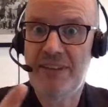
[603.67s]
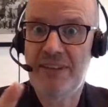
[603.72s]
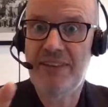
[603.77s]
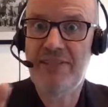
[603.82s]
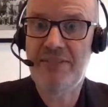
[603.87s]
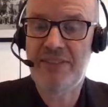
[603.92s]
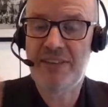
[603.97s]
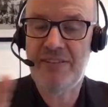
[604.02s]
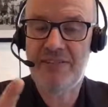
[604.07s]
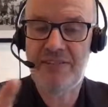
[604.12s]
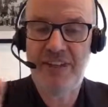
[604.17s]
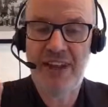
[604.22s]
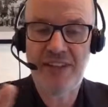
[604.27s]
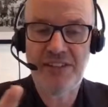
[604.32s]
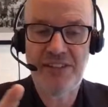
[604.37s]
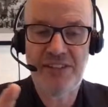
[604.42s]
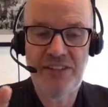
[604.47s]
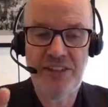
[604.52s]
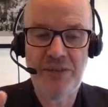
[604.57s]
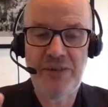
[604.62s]

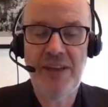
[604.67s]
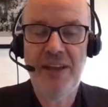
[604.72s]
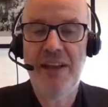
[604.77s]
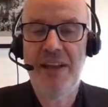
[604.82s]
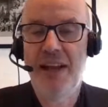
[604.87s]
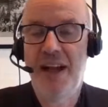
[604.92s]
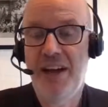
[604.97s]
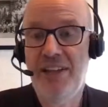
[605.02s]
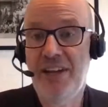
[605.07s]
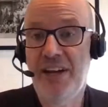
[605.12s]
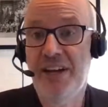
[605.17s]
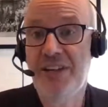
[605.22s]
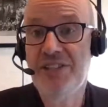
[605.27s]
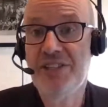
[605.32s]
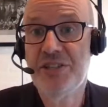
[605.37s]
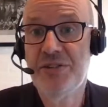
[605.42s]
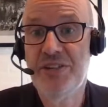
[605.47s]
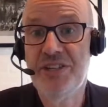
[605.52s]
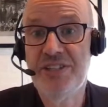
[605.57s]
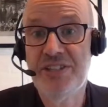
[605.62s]
infecting you? And the
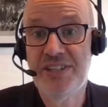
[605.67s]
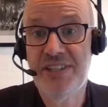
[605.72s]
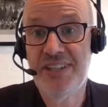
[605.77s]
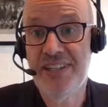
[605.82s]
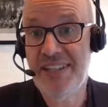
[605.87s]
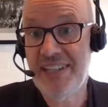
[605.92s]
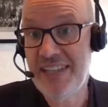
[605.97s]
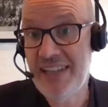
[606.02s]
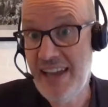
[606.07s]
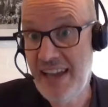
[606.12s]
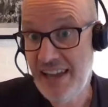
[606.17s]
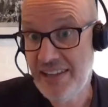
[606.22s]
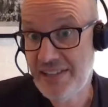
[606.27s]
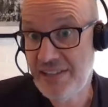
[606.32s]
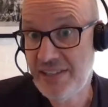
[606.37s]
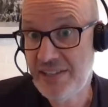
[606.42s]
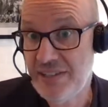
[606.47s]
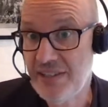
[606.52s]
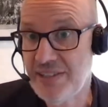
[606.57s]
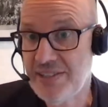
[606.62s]
answer is yes,
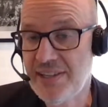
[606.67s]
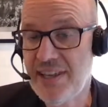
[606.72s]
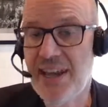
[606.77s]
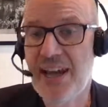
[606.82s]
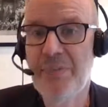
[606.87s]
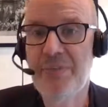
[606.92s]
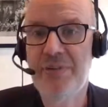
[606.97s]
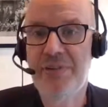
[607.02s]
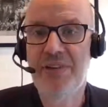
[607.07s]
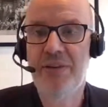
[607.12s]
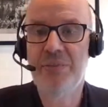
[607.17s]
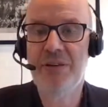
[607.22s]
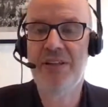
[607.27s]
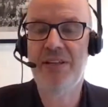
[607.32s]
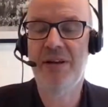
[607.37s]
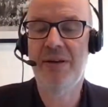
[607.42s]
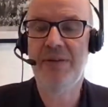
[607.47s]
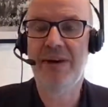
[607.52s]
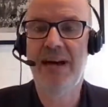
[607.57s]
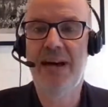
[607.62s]
it does happen. And we
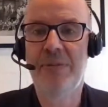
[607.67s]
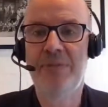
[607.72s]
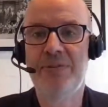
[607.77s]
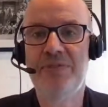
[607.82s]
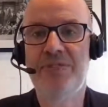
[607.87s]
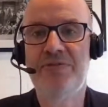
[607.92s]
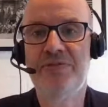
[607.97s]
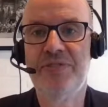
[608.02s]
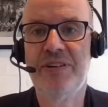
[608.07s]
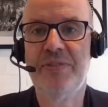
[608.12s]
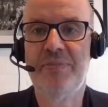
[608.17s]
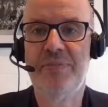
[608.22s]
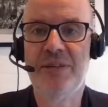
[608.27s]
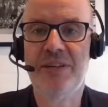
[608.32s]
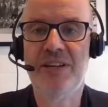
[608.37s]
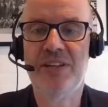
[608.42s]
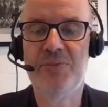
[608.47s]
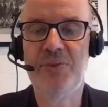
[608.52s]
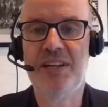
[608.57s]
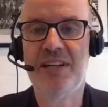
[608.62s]
know it happens
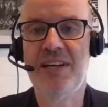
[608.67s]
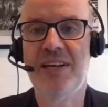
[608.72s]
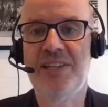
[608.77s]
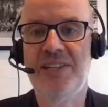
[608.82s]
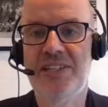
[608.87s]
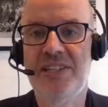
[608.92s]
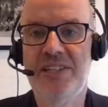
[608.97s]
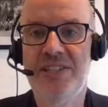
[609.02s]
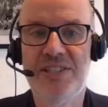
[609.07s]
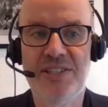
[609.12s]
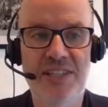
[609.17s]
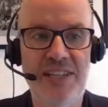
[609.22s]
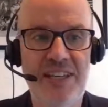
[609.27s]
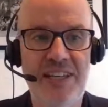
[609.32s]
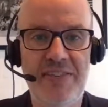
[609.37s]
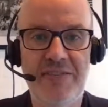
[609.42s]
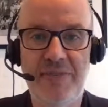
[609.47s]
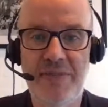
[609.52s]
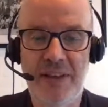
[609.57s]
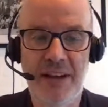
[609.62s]
because we can actually
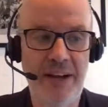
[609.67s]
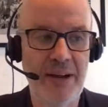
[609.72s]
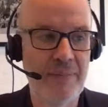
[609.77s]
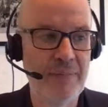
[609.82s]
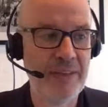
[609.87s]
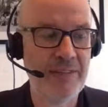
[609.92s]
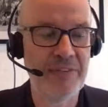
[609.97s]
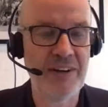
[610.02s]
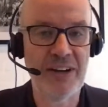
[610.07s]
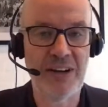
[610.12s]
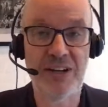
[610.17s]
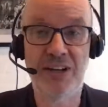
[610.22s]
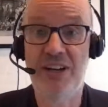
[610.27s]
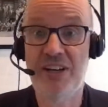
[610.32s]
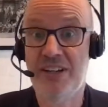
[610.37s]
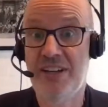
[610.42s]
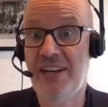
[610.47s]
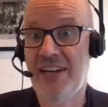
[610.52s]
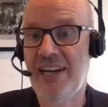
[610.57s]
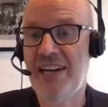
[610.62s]
see a
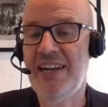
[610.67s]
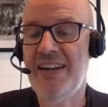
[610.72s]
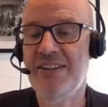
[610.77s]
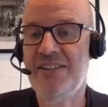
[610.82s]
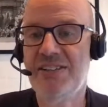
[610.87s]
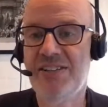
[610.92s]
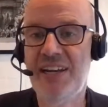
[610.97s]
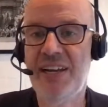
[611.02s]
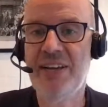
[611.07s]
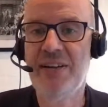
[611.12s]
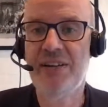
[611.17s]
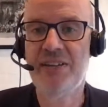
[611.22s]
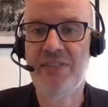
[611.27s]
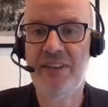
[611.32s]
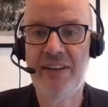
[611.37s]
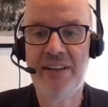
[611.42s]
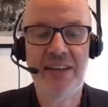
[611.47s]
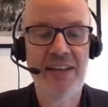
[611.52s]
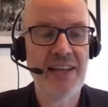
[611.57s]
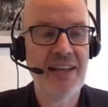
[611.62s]
clear signal of
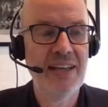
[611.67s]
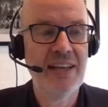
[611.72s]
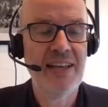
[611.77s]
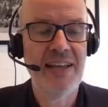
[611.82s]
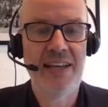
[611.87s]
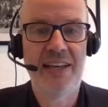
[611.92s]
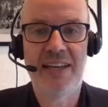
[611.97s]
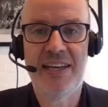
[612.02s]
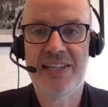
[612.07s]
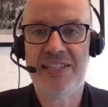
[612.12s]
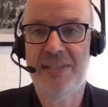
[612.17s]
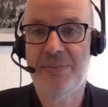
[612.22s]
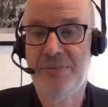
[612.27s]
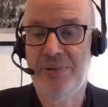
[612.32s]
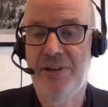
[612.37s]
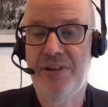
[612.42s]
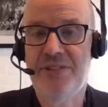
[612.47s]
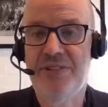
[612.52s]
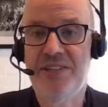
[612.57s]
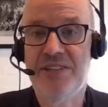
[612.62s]
that is the
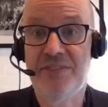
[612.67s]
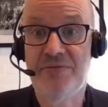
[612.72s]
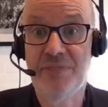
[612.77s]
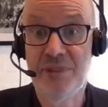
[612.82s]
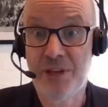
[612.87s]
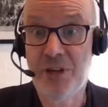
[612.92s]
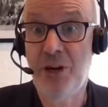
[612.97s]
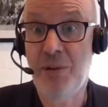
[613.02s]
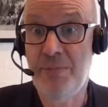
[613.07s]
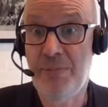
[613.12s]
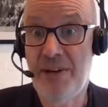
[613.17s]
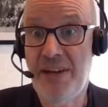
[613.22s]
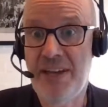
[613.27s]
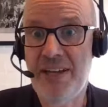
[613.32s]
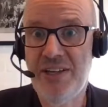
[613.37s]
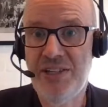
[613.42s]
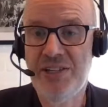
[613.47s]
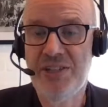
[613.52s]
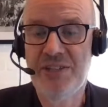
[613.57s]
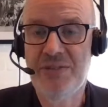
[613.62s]
process of
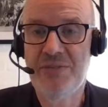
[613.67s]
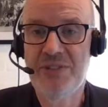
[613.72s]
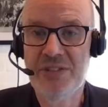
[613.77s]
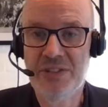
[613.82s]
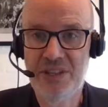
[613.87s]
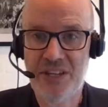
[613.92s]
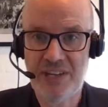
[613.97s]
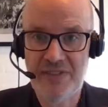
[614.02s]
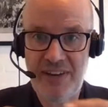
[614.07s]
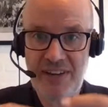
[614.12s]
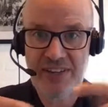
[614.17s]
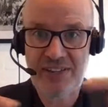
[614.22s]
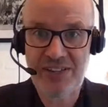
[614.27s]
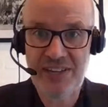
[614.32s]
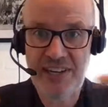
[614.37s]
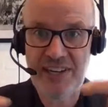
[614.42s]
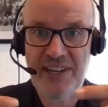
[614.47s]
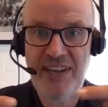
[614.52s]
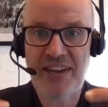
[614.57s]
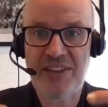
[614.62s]
recombination, which is kind of
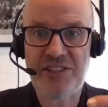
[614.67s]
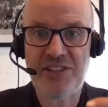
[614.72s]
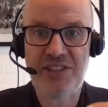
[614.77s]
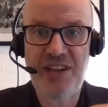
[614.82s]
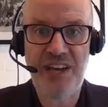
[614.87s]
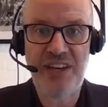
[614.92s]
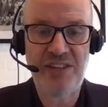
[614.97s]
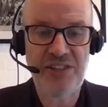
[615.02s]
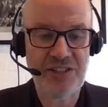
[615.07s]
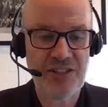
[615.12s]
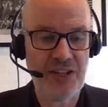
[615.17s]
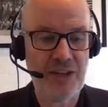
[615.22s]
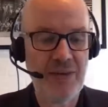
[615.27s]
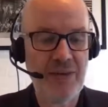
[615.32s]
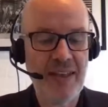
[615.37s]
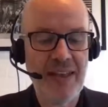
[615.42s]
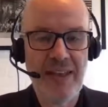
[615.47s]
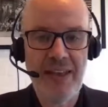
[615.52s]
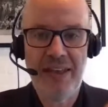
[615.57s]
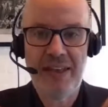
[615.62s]
genetic exchange. So
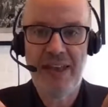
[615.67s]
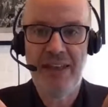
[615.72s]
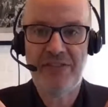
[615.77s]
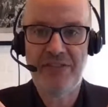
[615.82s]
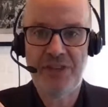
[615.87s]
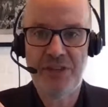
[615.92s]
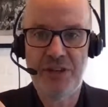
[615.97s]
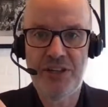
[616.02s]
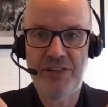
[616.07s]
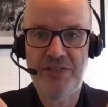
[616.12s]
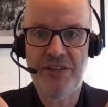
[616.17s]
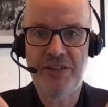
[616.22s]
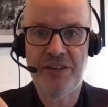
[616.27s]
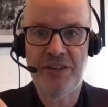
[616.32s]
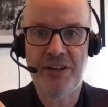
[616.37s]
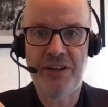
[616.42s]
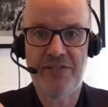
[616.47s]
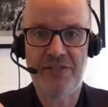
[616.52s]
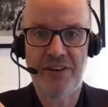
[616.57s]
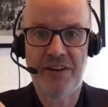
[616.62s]
if two different
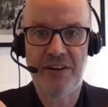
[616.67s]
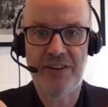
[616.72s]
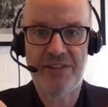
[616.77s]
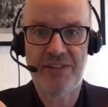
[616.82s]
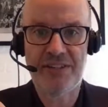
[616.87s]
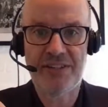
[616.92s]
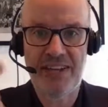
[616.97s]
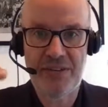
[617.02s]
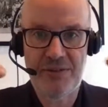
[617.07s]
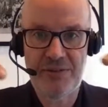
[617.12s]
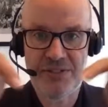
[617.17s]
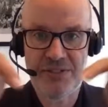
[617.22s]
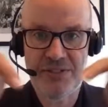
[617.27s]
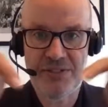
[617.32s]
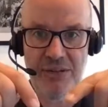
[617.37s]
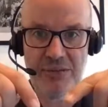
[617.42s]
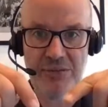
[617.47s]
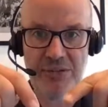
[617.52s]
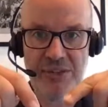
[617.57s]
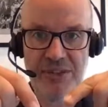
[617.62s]
coronaviruses get into a
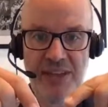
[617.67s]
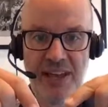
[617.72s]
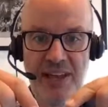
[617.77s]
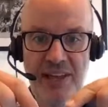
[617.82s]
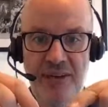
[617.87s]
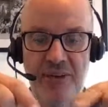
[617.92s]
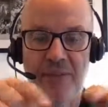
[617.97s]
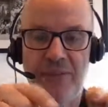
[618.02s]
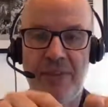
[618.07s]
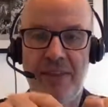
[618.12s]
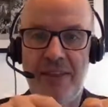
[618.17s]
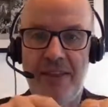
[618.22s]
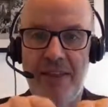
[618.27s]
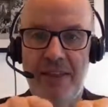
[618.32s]
single cell,